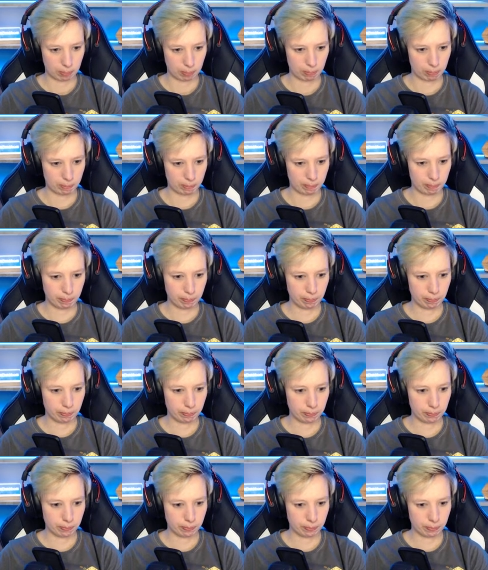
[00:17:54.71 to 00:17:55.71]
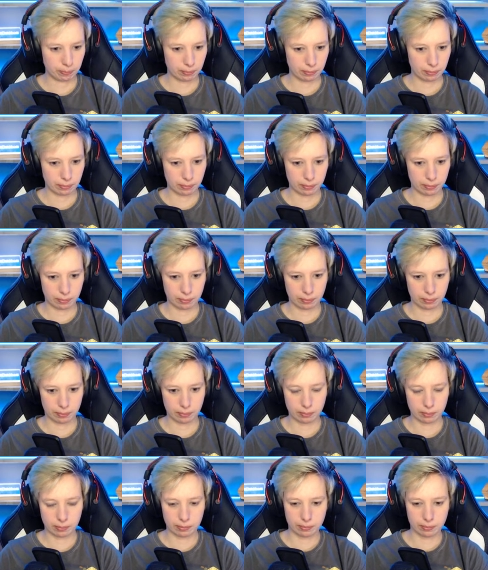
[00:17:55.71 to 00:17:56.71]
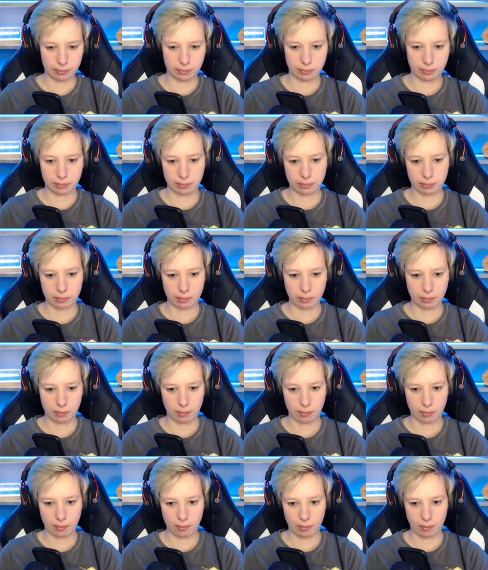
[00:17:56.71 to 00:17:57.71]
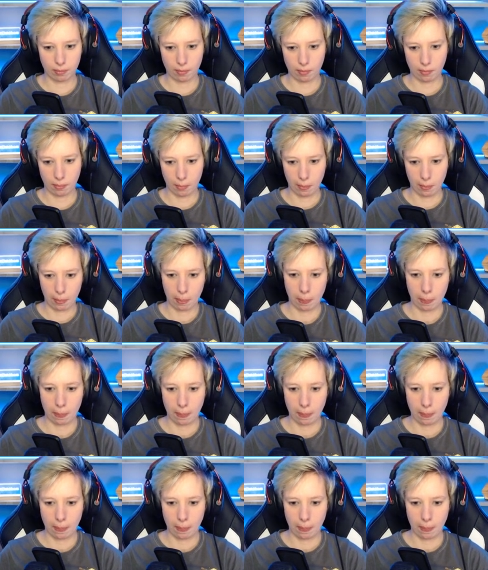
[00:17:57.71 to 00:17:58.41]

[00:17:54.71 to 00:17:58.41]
[no speech]